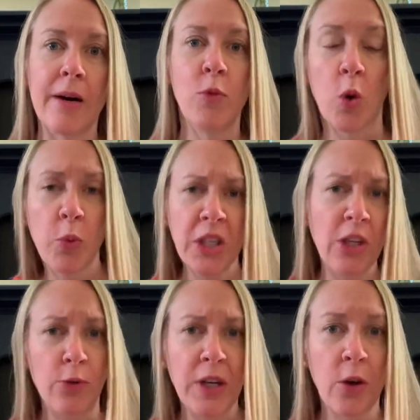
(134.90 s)
or point
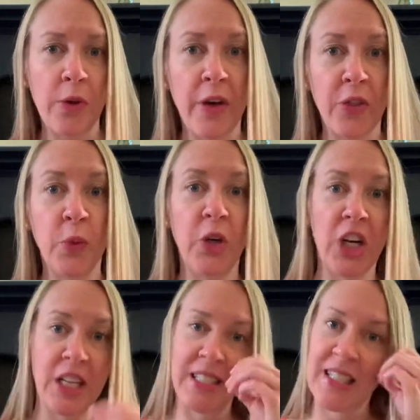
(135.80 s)
their finger without the
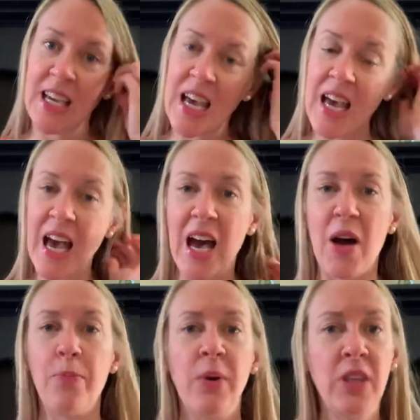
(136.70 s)
words,
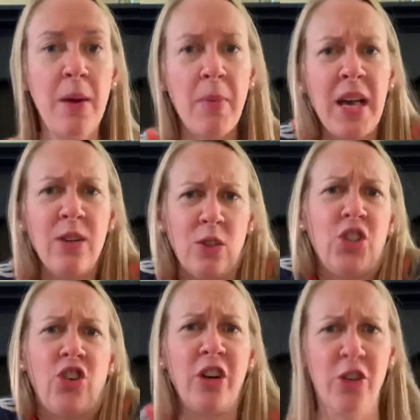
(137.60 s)
but they might
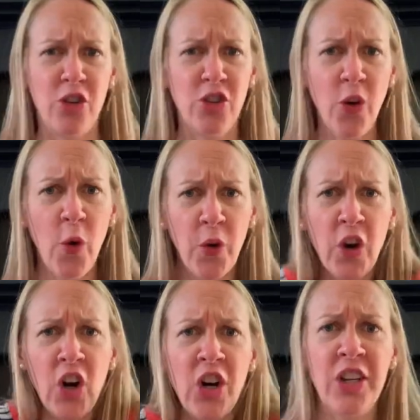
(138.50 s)
shrug their
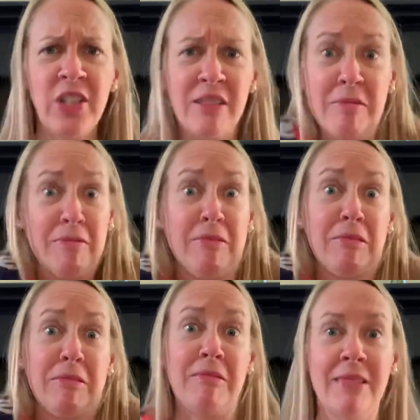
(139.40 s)
shoulders.
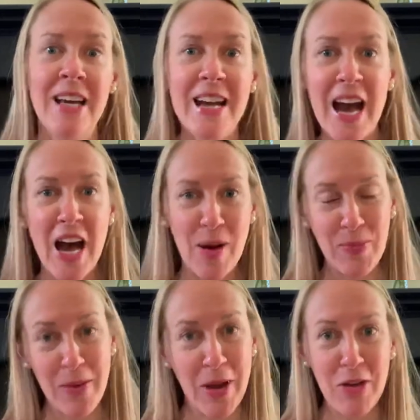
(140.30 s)

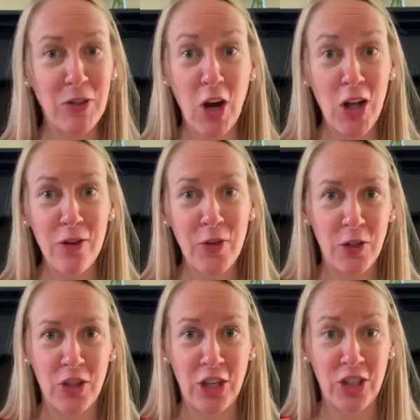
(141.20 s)
They might use all of
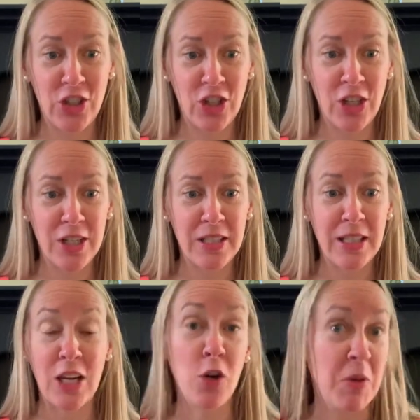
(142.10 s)
those gestures.
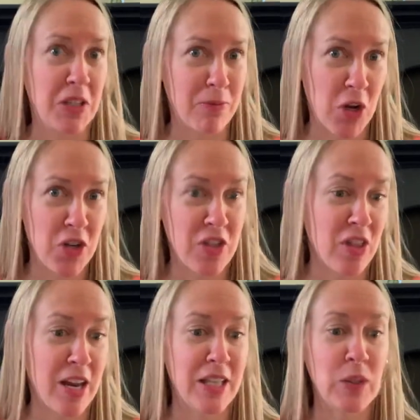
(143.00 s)
They could be smaller than
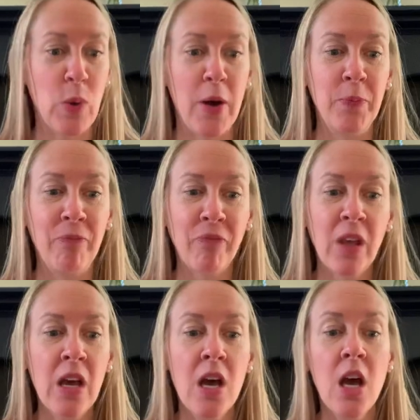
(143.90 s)
that as well.
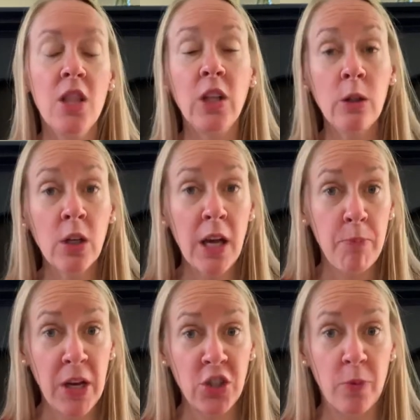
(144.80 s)
They look at
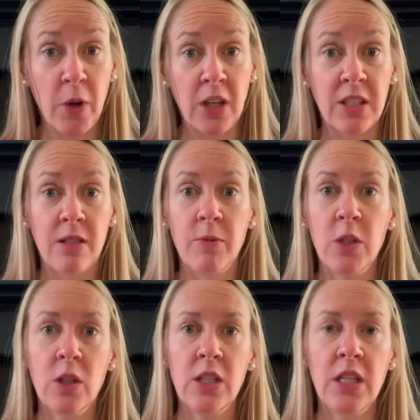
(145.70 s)
picture books. So
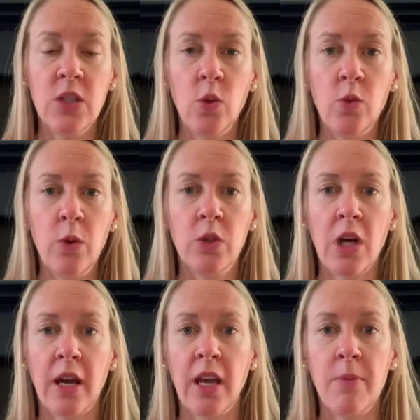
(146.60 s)
this is when we were
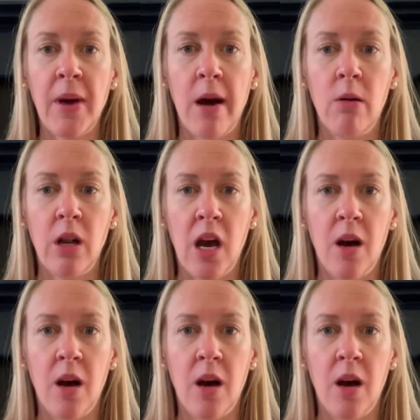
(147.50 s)
talking about